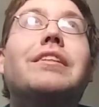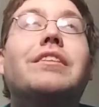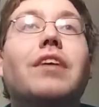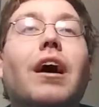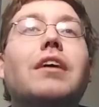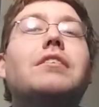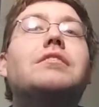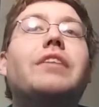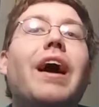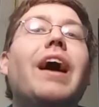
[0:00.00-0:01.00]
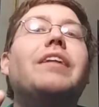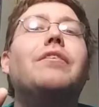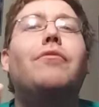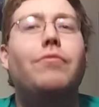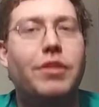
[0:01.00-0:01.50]
does kind
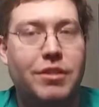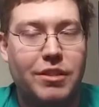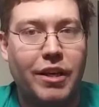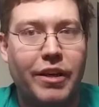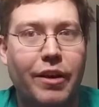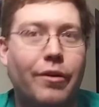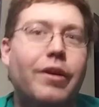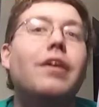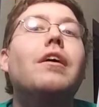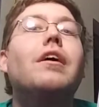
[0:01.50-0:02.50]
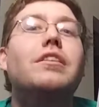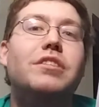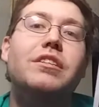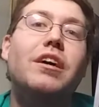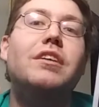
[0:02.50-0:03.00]
of, this is the same category,
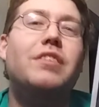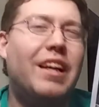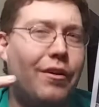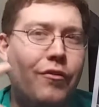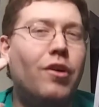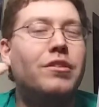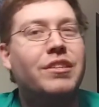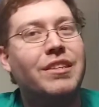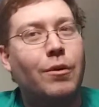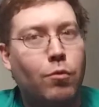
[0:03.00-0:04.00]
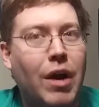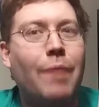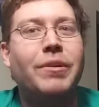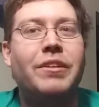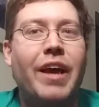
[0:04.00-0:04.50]
she does kind of fall into the
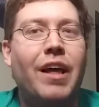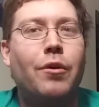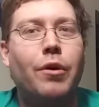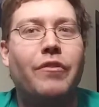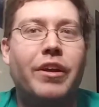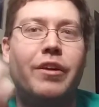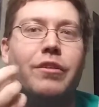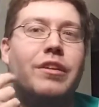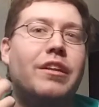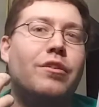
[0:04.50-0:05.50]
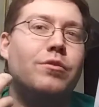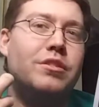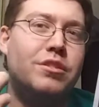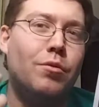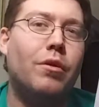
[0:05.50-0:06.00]
Robin category of a character that
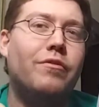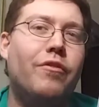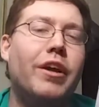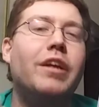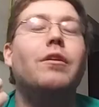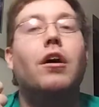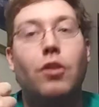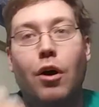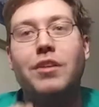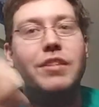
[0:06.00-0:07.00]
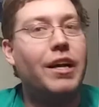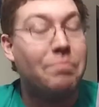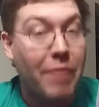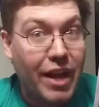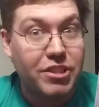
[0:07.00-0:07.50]
does sword fighting
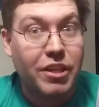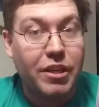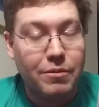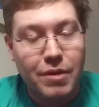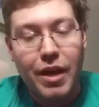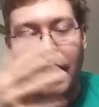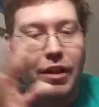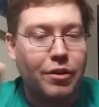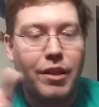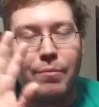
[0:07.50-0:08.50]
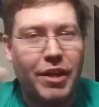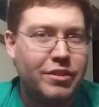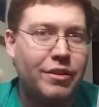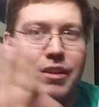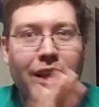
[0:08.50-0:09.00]
alongside magic. And I know that makes
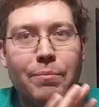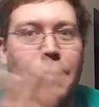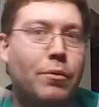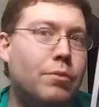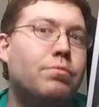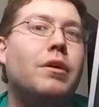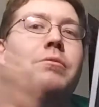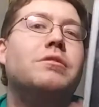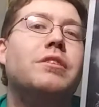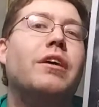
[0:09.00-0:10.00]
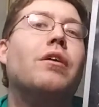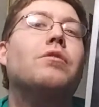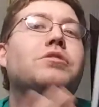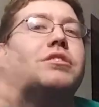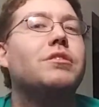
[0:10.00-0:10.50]
her, that people would probably say,
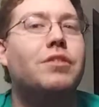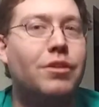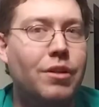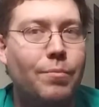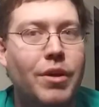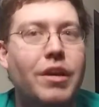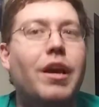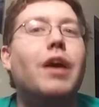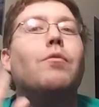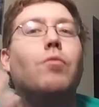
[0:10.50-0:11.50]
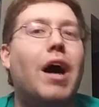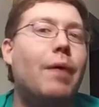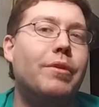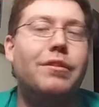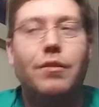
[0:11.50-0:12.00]
oh, she's going to be a
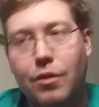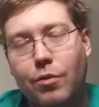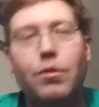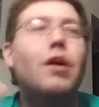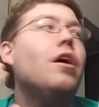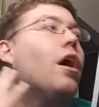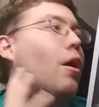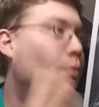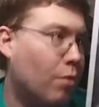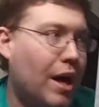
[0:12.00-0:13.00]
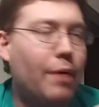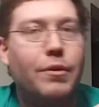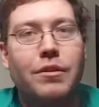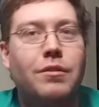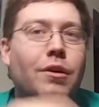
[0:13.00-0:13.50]
Robin clone. A
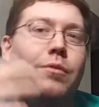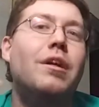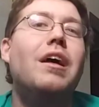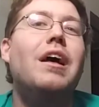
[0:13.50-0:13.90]
Robin clone.